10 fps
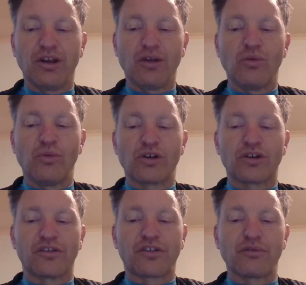It will work
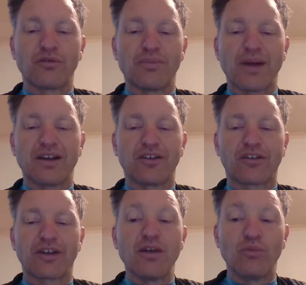on several
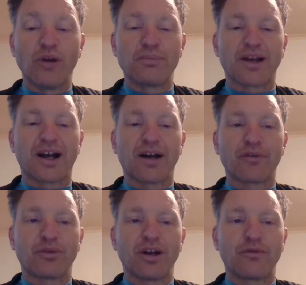bands. It won't be a
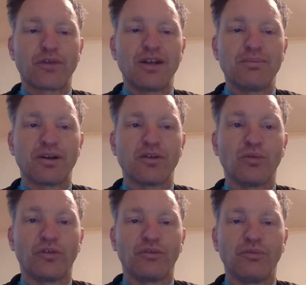half wave then, but it
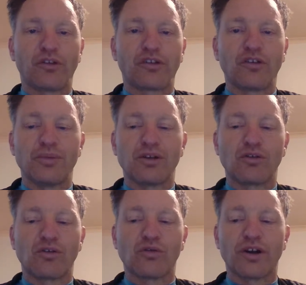will still be
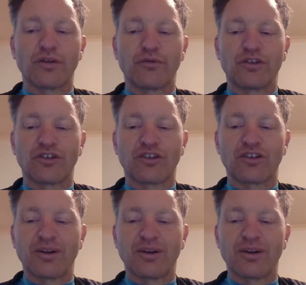quite efficient.